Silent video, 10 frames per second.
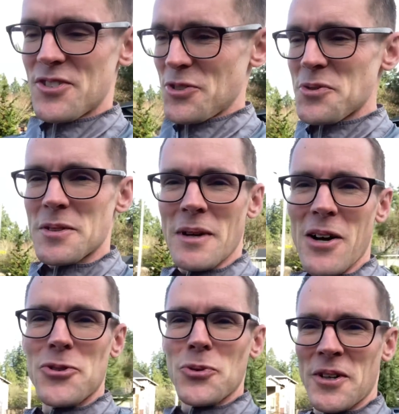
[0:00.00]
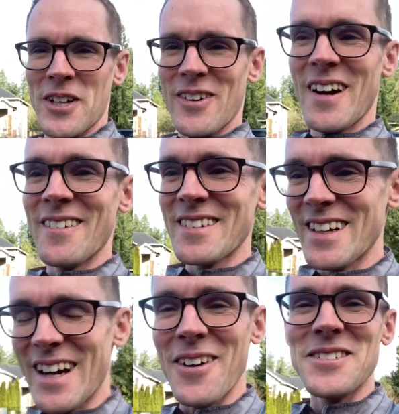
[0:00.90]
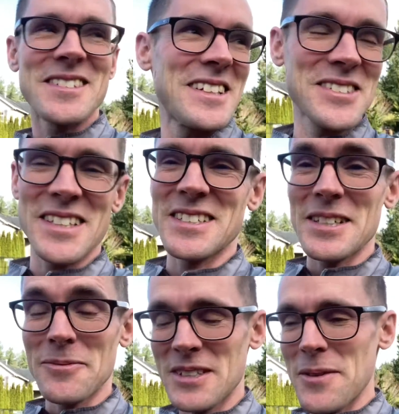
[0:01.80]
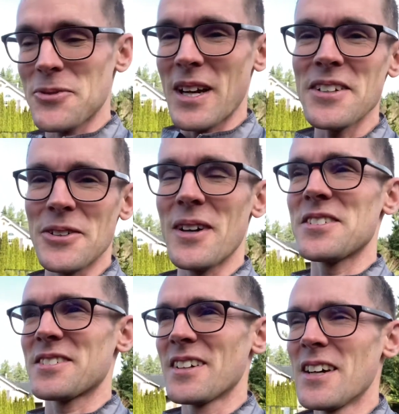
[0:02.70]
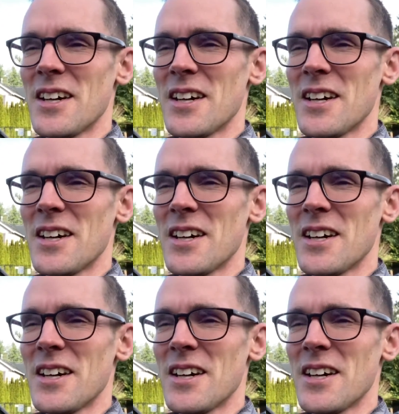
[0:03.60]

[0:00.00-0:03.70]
do some housework around the house. That's kind of sometimes what I do. I just